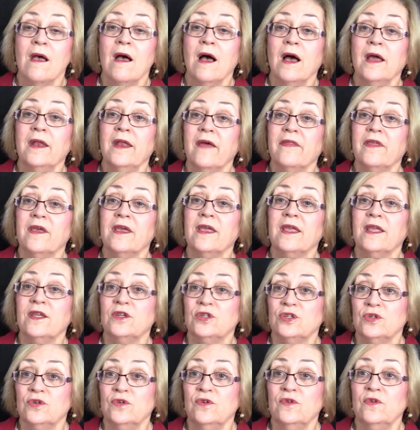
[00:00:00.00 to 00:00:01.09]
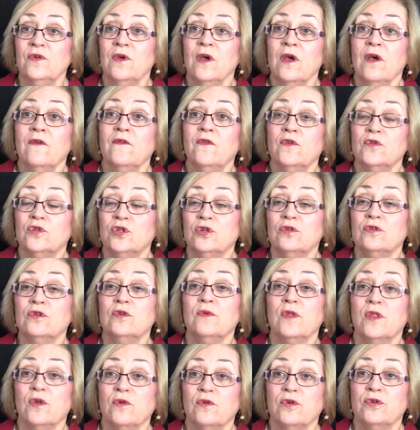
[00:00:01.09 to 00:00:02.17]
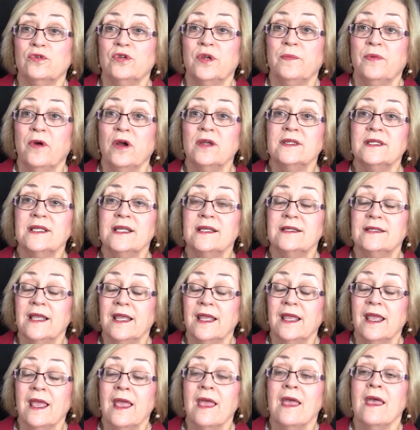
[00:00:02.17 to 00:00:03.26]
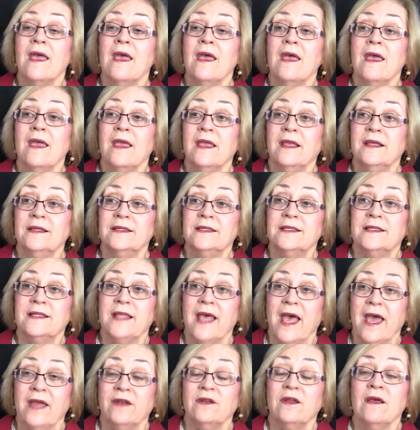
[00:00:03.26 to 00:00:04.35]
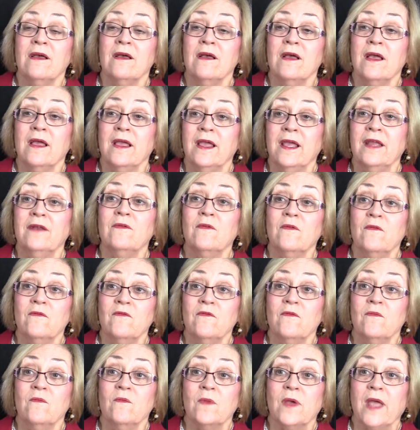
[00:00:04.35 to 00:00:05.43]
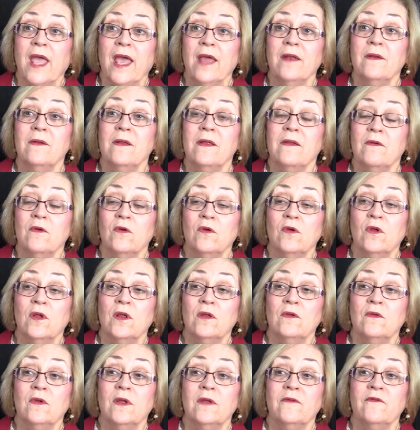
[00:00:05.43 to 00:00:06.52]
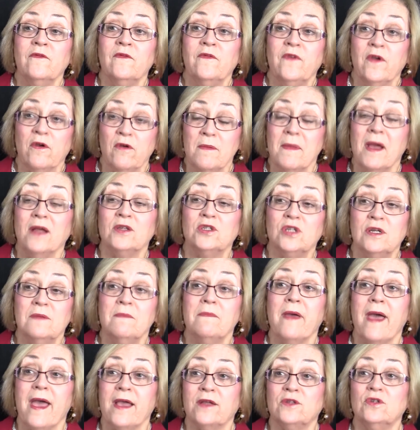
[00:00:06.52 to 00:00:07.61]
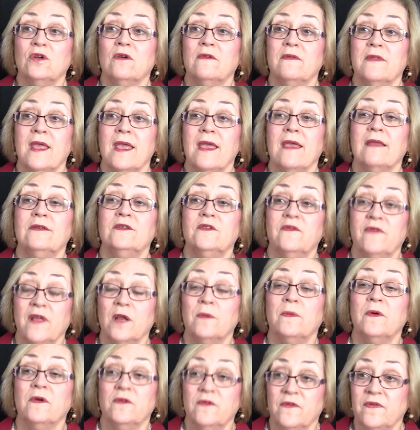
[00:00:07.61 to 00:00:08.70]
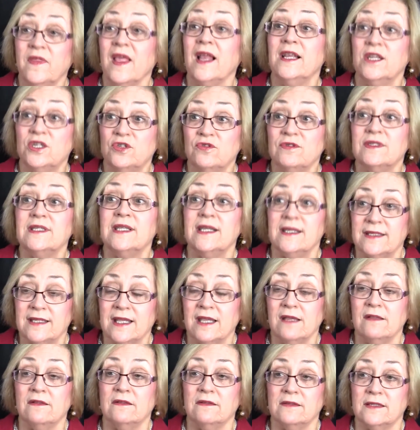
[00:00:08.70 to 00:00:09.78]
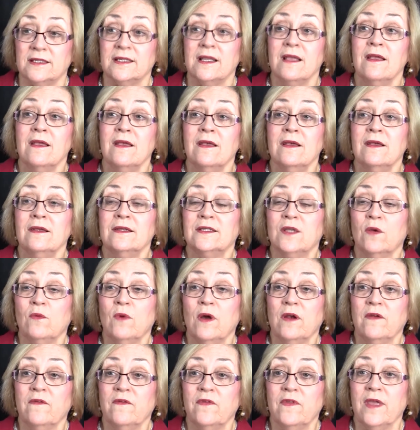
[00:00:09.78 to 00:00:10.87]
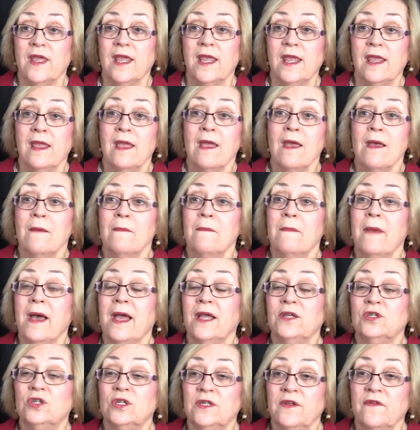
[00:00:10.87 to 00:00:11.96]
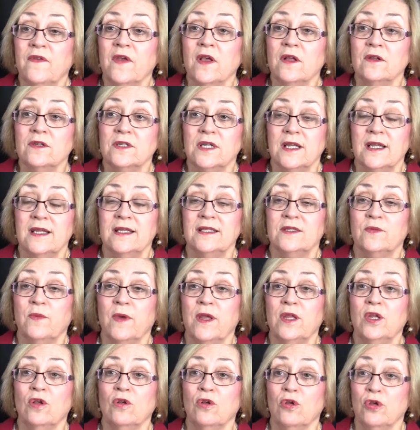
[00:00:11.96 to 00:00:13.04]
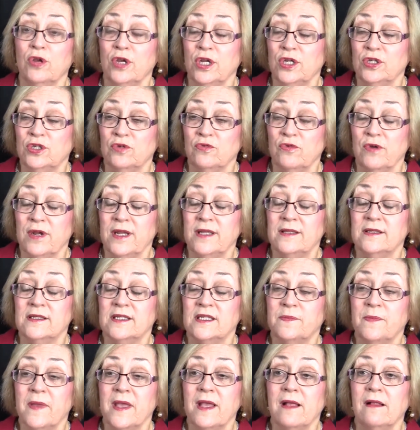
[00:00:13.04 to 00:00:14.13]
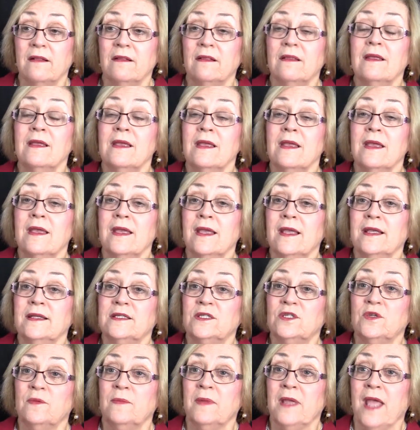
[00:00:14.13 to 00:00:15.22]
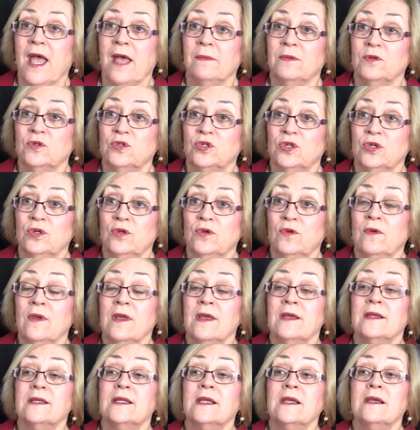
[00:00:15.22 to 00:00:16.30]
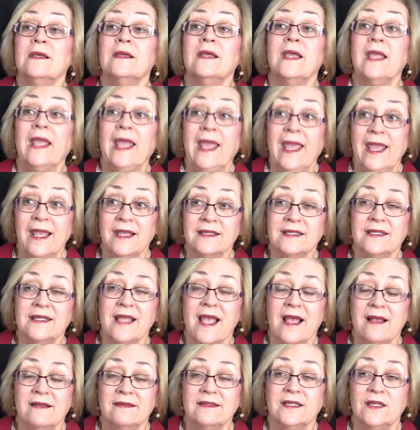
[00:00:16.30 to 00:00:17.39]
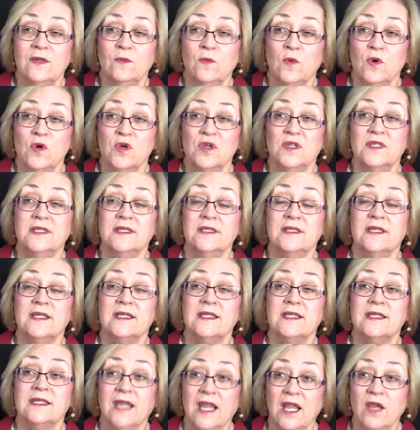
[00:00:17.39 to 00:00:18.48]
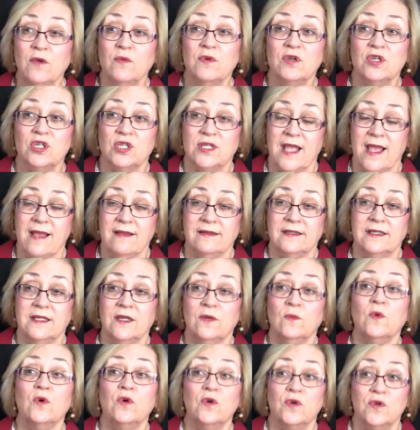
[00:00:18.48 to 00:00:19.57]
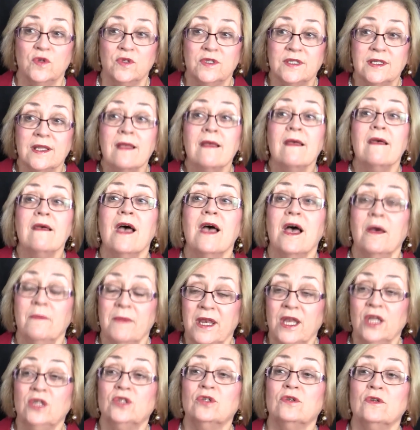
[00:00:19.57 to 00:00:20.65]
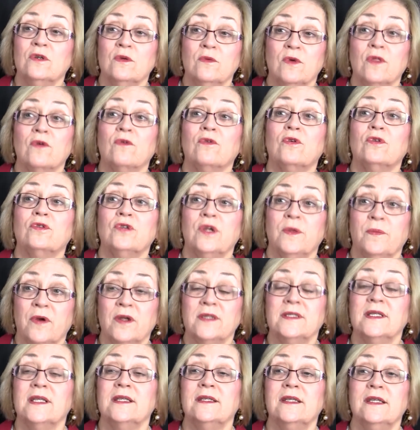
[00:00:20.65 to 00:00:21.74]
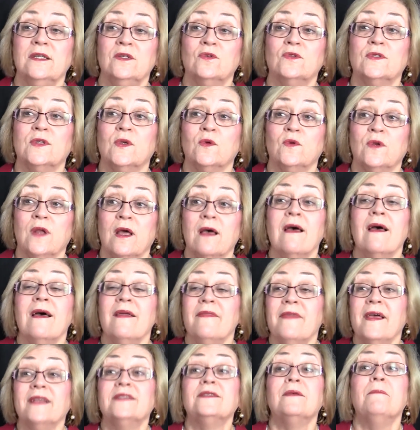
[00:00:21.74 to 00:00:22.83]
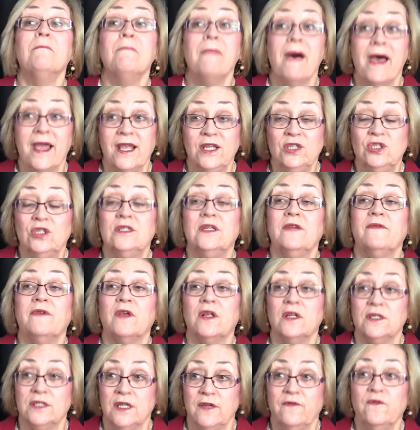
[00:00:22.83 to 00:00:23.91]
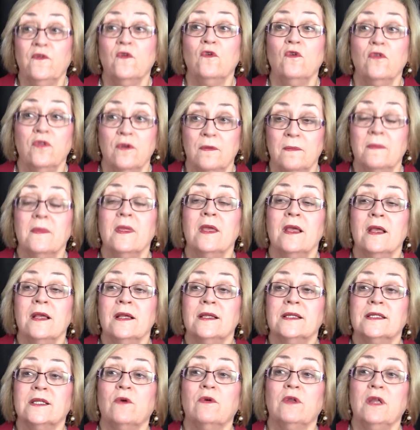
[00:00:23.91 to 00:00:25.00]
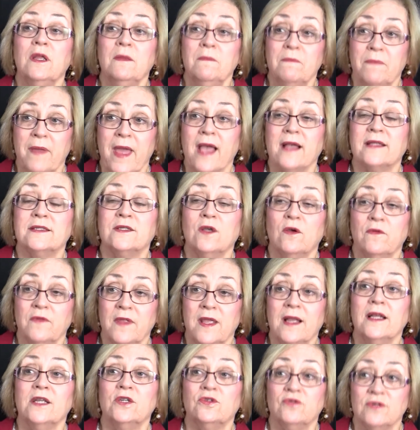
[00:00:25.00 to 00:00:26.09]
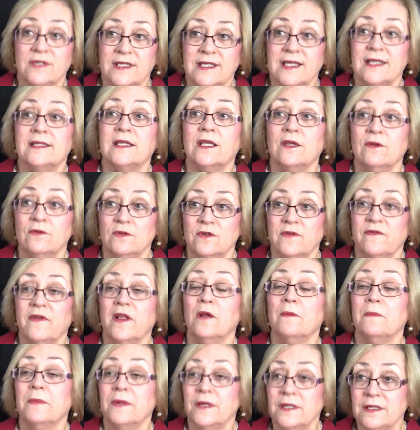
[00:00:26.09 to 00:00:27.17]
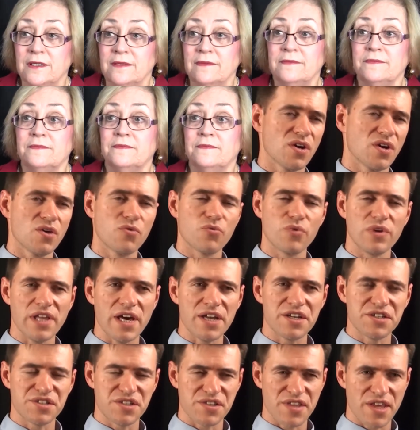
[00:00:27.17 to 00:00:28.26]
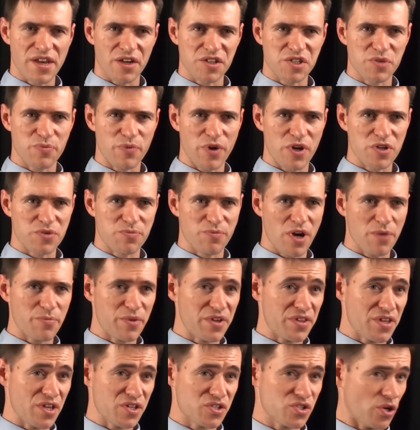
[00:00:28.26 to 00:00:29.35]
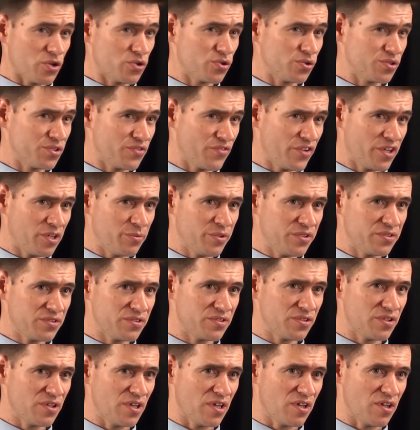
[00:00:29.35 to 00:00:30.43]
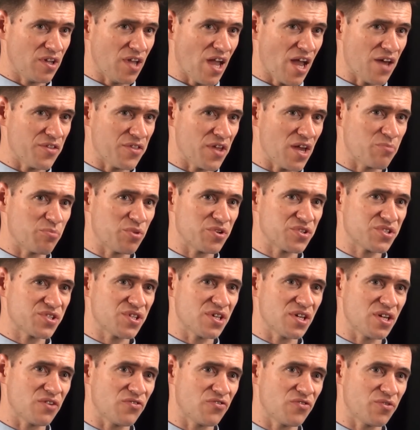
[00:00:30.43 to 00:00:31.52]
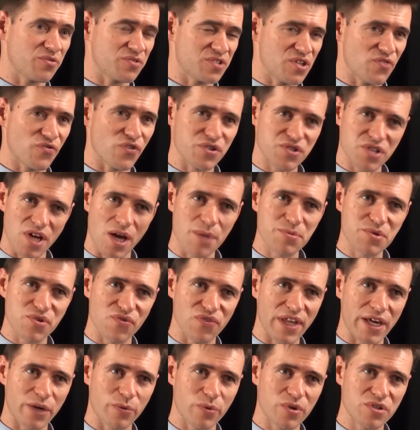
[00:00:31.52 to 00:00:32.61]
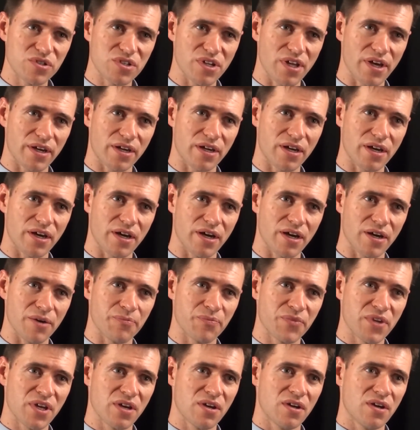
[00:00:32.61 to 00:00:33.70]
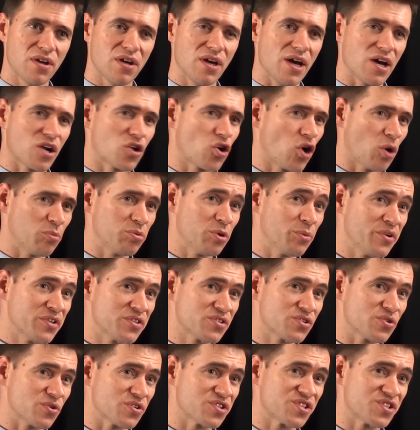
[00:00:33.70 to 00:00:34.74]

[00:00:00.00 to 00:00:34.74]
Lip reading: Another issue for children with auditory processing is that it can very much impact on their development of their literacy skills. So one of the major difficulties when you're learning to read and spell is to be able to hear sounds in words and distinguish sounds in words. And many children with auditory processing disorder, that's a major difficulty for them, so it impacts on their literacy skill development. Related to that, I suppose, might be their social development, how they perceive different types of language, like compliments or